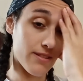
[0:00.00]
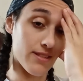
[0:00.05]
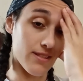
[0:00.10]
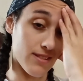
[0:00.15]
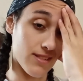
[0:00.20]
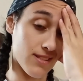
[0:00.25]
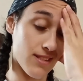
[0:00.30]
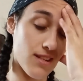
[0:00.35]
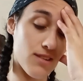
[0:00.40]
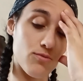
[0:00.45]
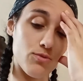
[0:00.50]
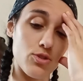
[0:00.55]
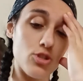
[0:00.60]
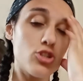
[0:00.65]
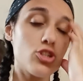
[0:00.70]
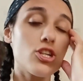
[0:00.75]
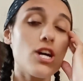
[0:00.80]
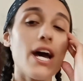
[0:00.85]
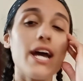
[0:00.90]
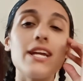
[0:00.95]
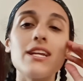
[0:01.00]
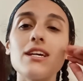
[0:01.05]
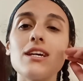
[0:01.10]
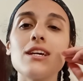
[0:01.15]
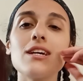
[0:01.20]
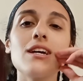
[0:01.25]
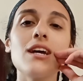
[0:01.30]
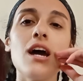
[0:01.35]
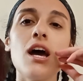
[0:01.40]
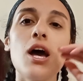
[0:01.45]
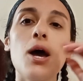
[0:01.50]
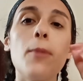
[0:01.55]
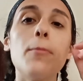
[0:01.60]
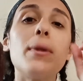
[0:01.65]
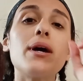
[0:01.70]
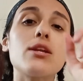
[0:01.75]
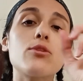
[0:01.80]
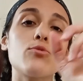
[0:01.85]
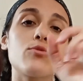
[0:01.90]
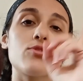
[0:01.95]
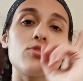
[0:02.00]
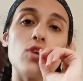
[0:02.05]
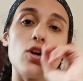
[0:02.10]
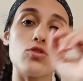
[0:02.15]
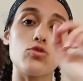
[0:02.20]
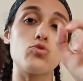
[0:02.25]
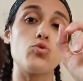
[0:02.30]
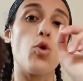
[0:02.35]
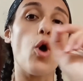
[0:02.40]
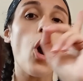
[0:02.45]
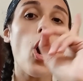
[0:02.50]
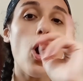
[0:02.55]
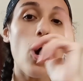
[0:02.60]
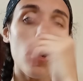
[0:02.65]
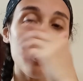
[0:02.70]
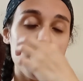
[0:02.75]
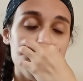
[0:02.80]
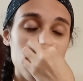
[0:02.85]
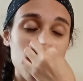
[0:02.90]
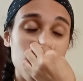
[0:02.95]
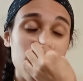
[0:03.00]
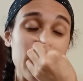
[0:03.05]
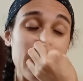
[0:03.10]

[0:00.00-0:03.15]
The sun was shining, but it was not too hot.